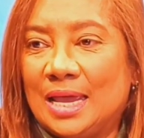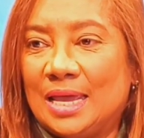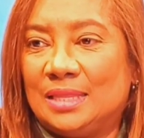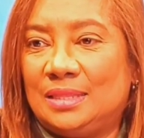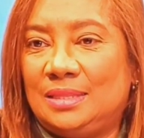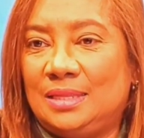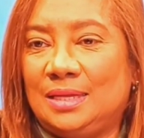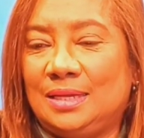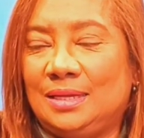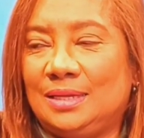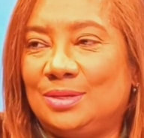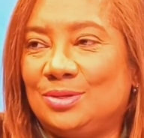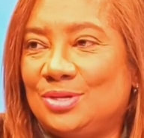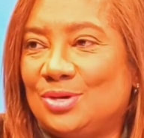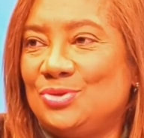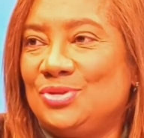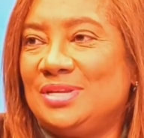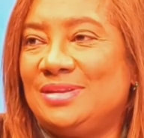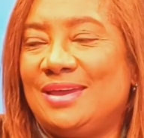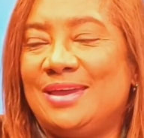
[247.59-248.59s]
I think you
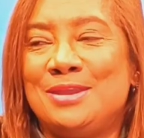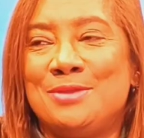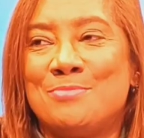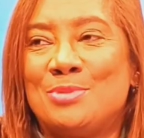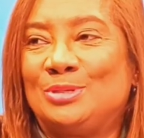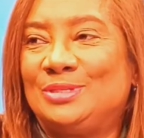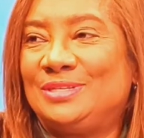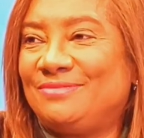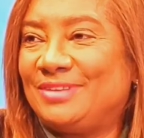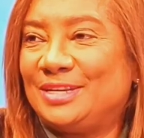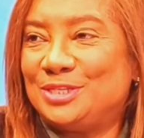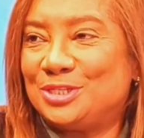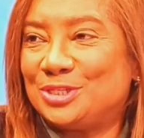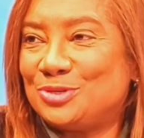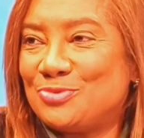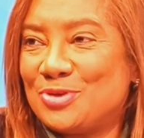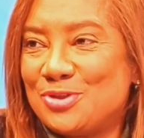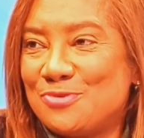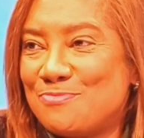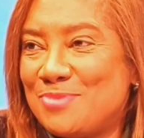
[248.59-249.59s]
don't need any
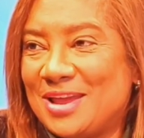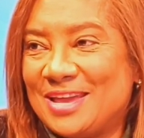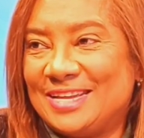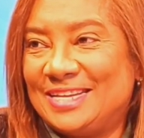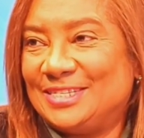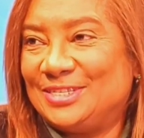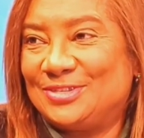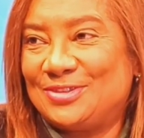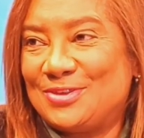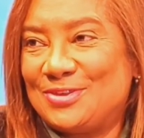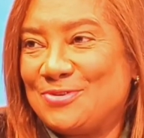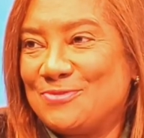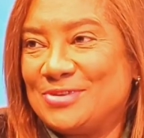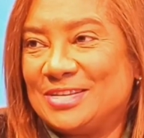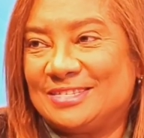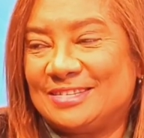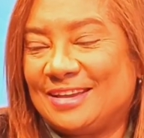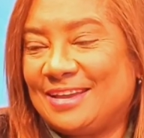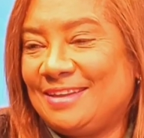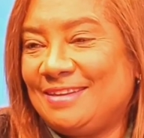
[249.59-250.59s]
motivation when you play against the
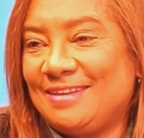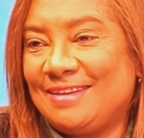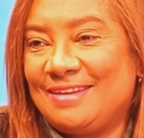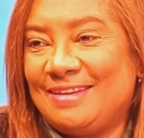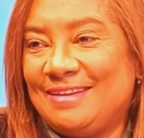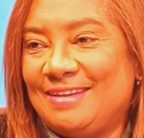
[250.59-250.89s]
USA,